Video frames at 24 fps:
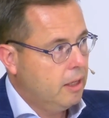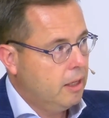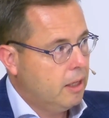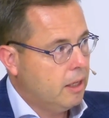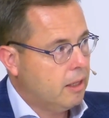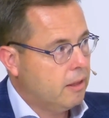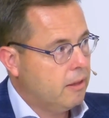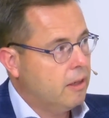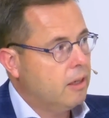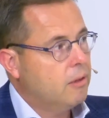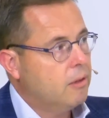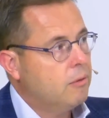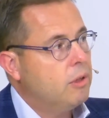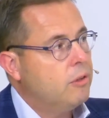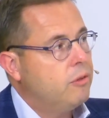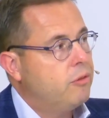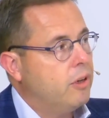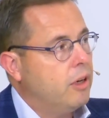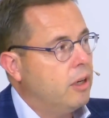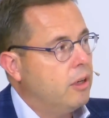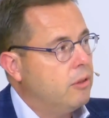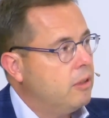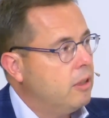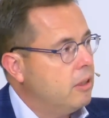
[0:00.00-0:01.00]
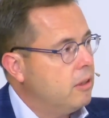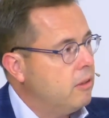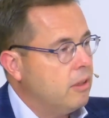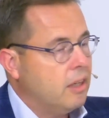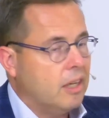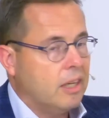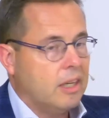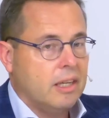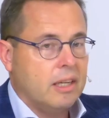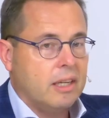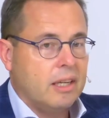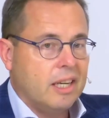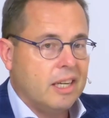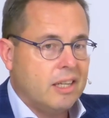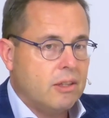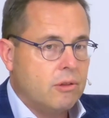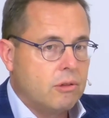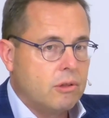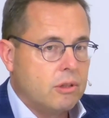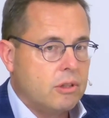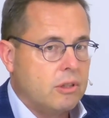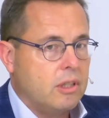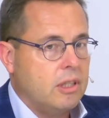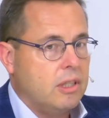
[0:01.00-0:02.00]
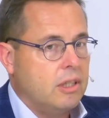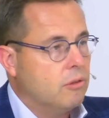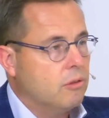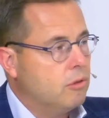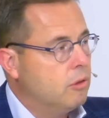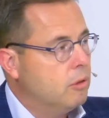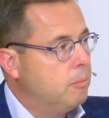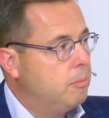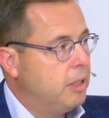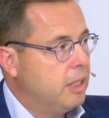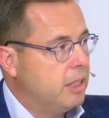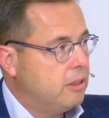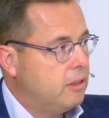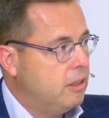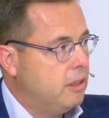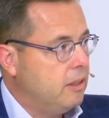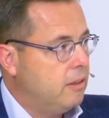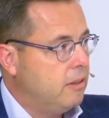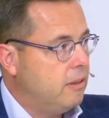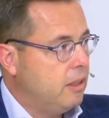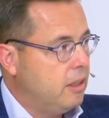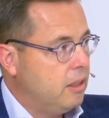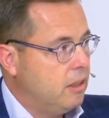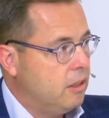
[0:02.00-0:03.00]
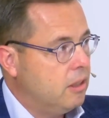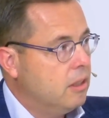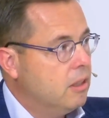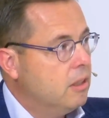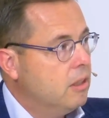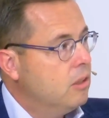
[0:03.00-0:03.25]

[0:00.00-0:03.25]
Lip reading: And there we found that the accuracy of the PET-CT